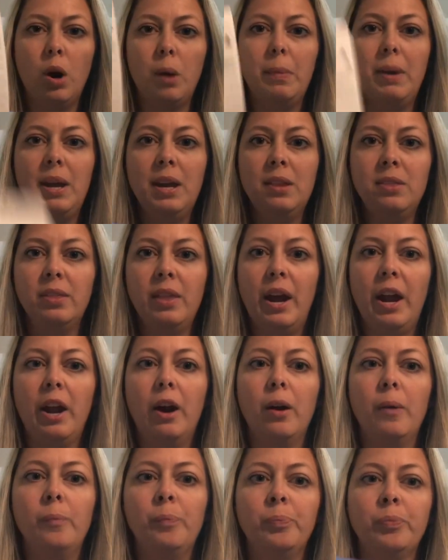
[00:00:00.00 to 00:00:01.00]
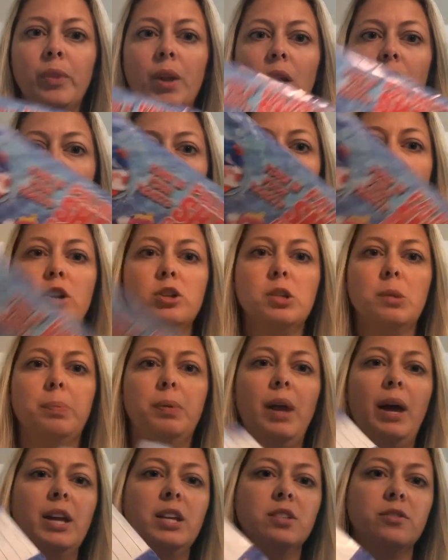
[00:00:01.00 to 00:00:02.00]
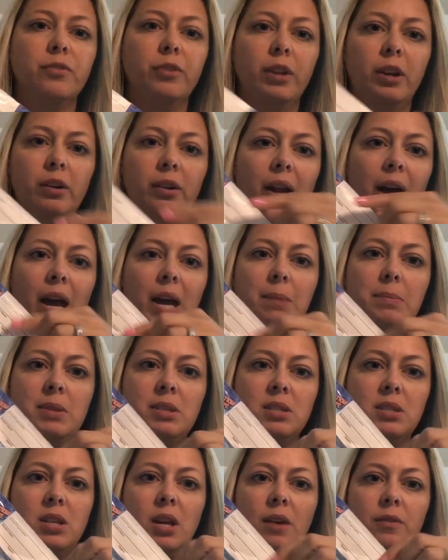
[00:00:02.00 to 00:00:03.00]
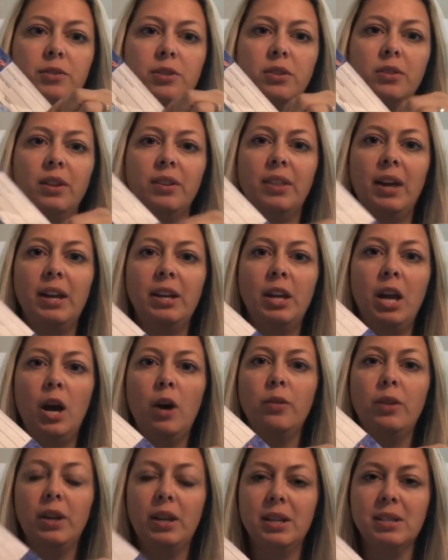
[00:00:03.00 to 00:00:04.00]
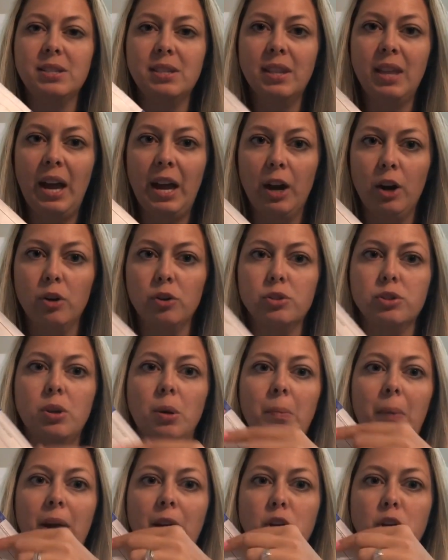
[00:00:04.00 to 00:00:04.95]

form in there. There's a place for their name and stuff so that they know that it's there.